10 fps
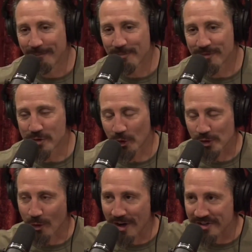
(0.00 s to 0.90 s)

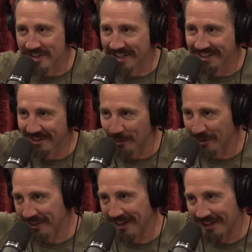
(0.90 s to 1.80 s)
George Washington
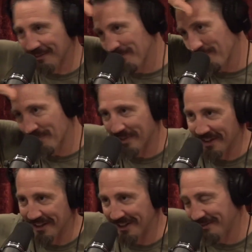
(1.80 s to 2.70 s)
with like
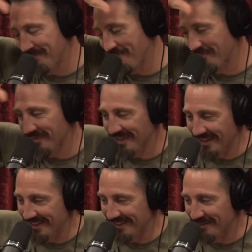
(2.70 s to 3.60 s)
the
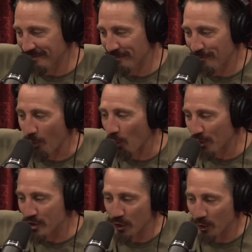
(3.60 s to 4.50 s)
4
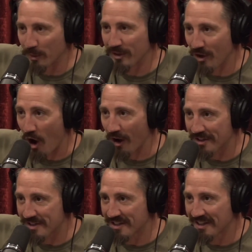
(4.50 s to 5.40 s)
tube
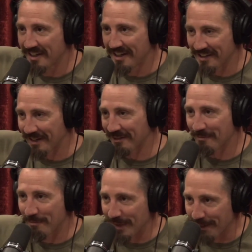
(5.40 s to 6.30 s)
nods. He's like,
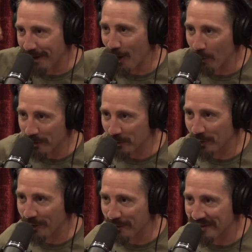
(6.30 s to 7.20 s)
me and my homies would
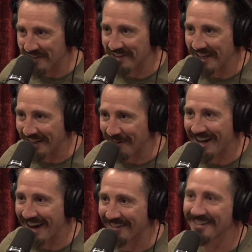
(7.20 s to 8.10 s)
already be slaying right
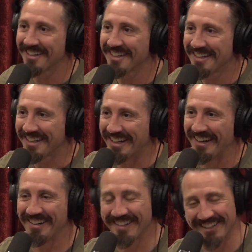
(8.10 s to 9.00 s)
now.
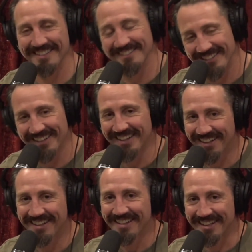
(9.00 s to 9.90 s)
Yeah,
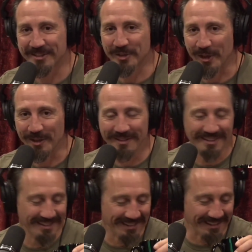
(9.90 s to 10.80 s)
it's true.
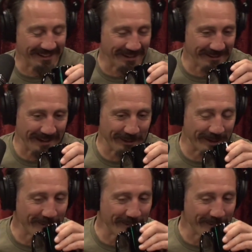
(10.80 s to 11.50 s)
They would.